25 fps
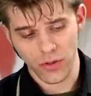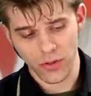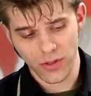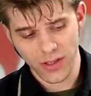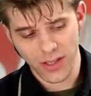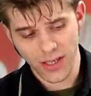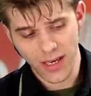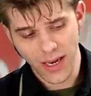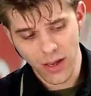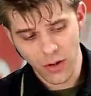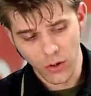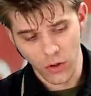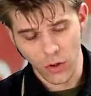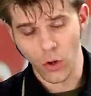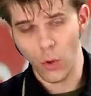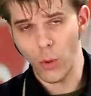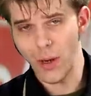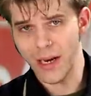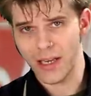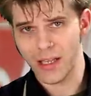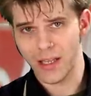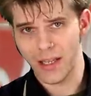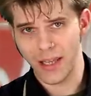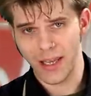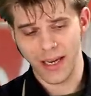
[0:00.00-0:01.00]
You see how
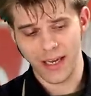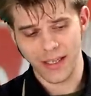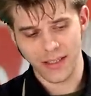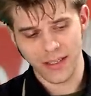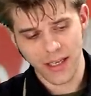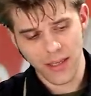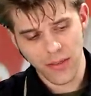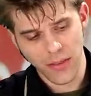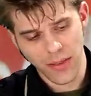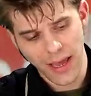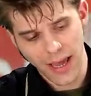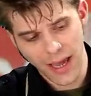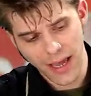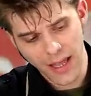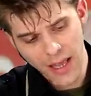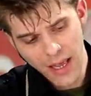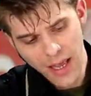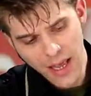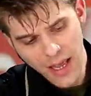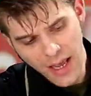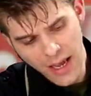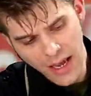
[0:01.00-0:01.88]
quickly I did that.